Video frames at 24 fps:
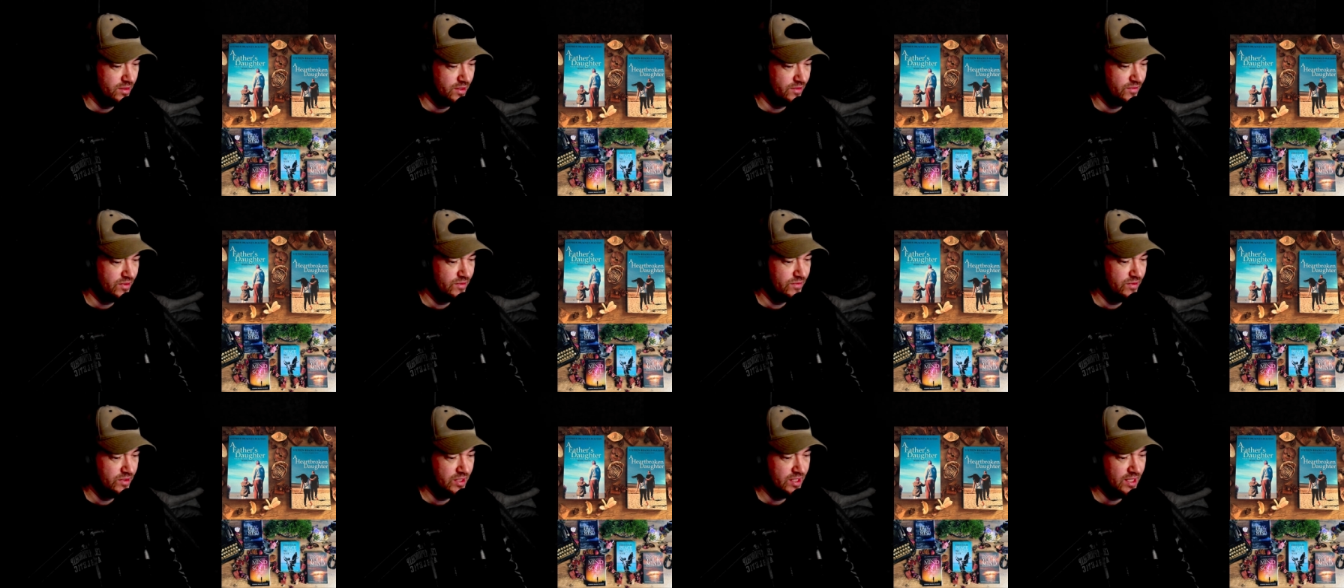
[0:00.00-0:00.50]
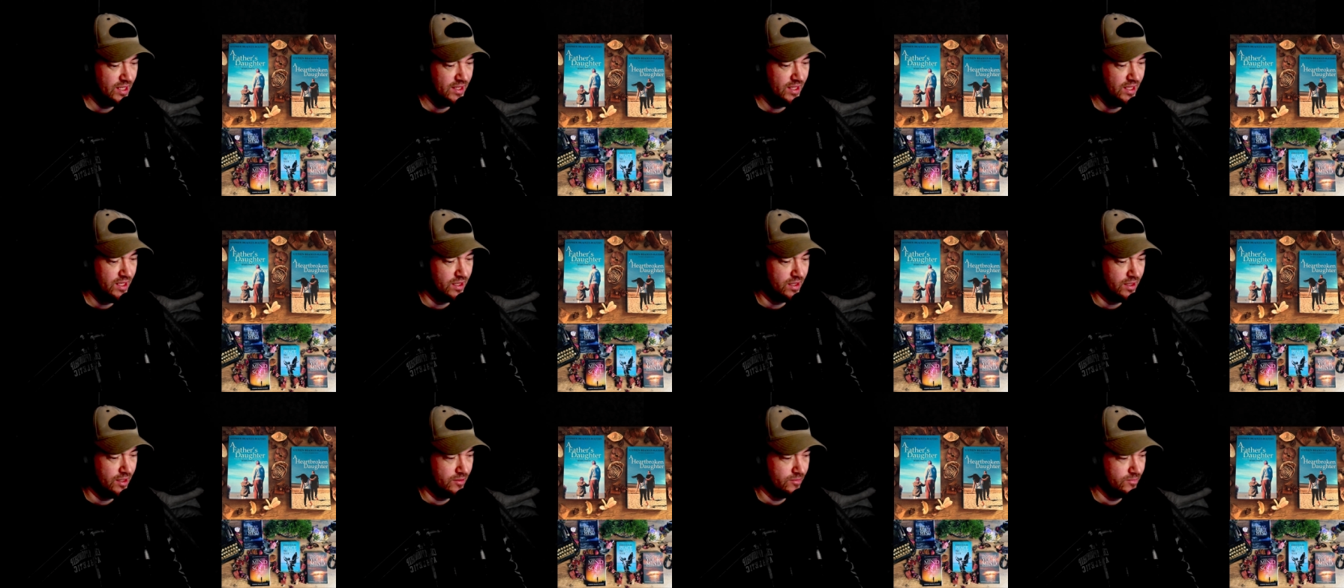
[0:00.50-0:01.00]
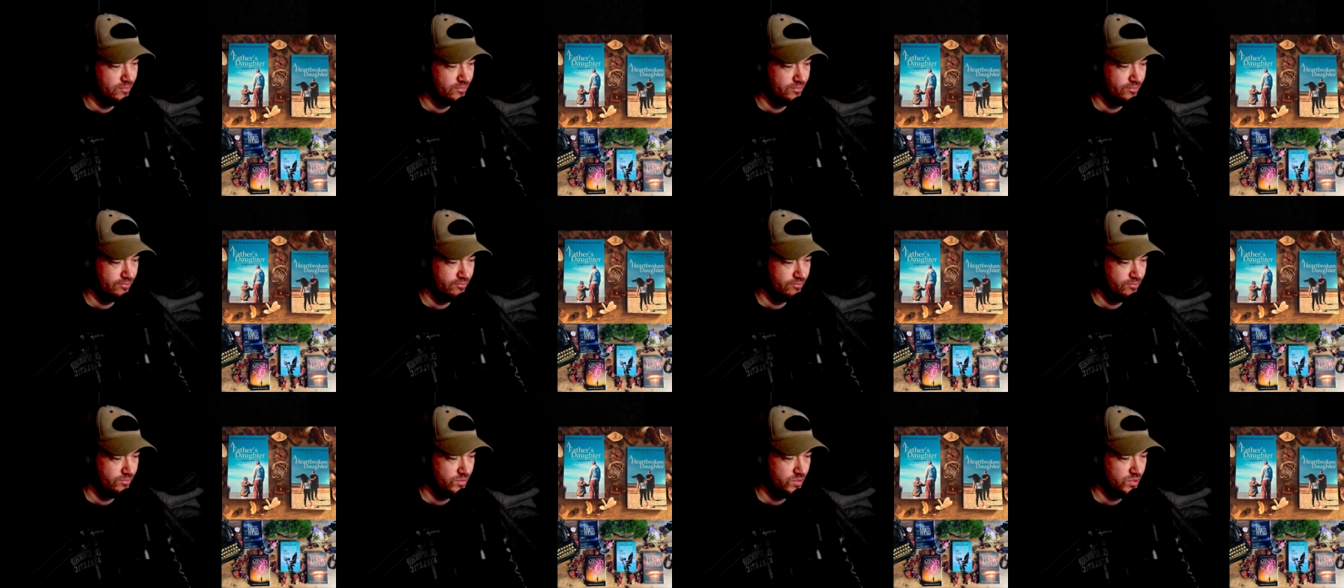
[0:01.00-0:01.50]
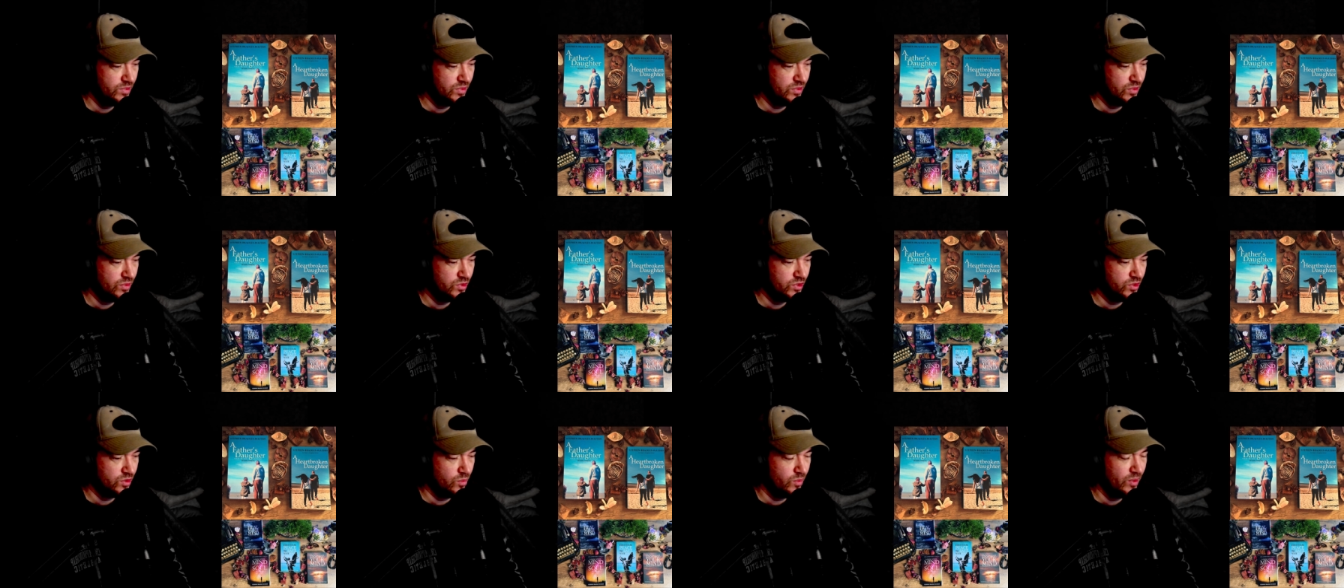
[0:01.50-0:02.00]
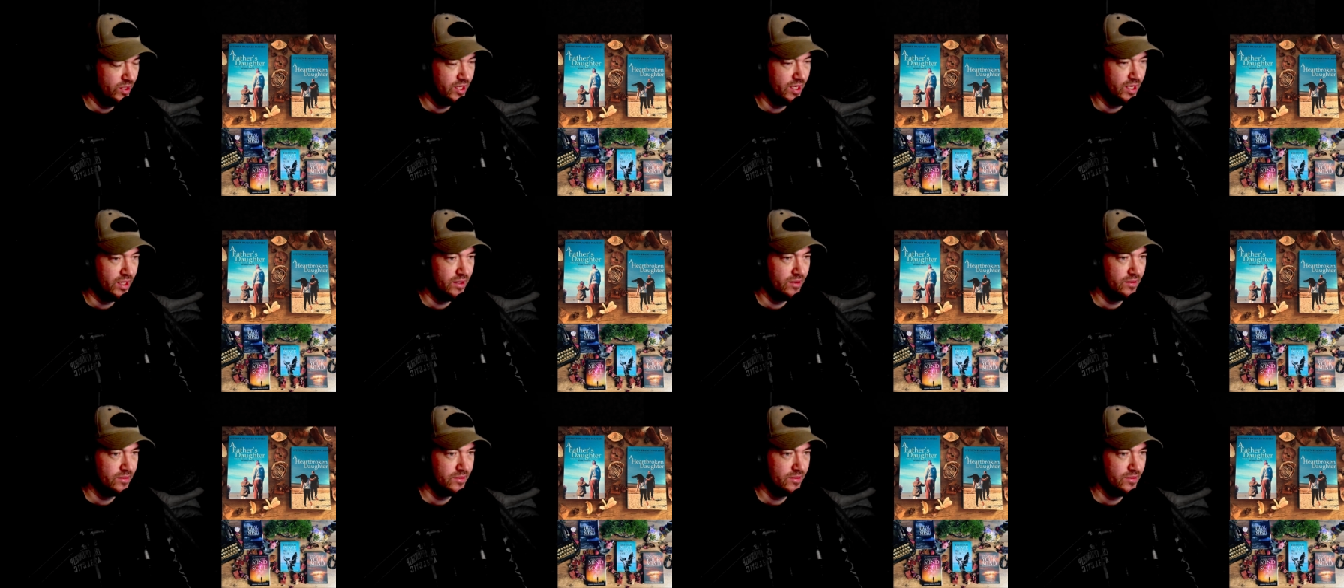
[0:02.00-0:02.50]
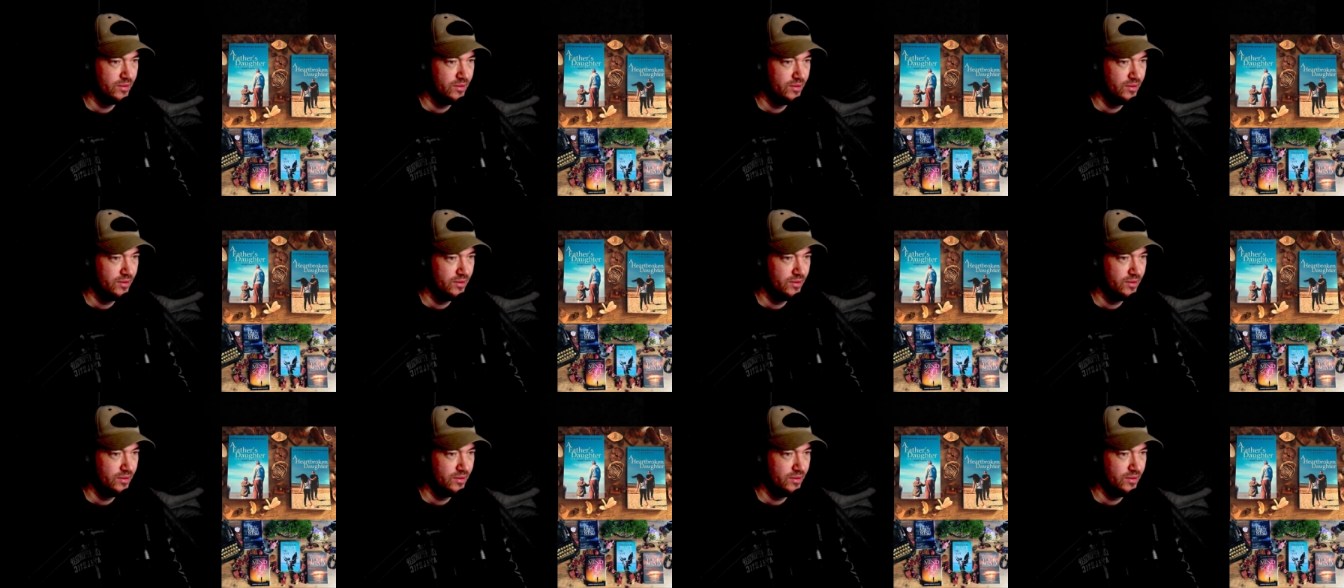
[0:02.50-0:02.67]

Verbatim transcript: And I think if you can get there, you, you're winning.